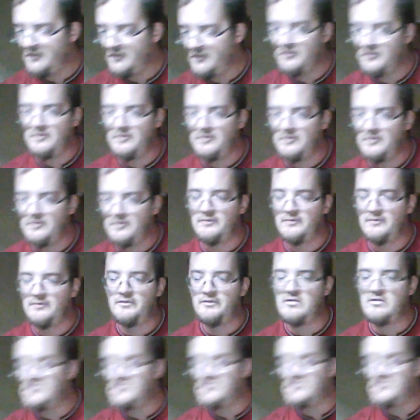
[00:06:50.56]
number,
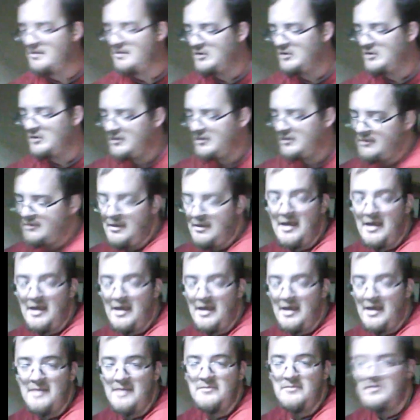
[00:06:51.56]
um,
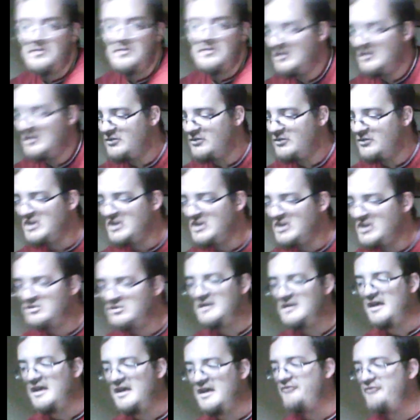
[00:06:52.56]
strangely enough,
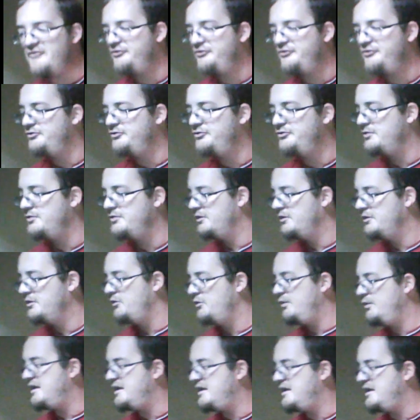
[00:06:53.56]
when I did the
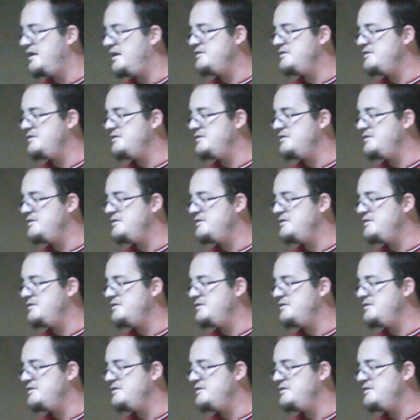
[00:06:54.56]
things in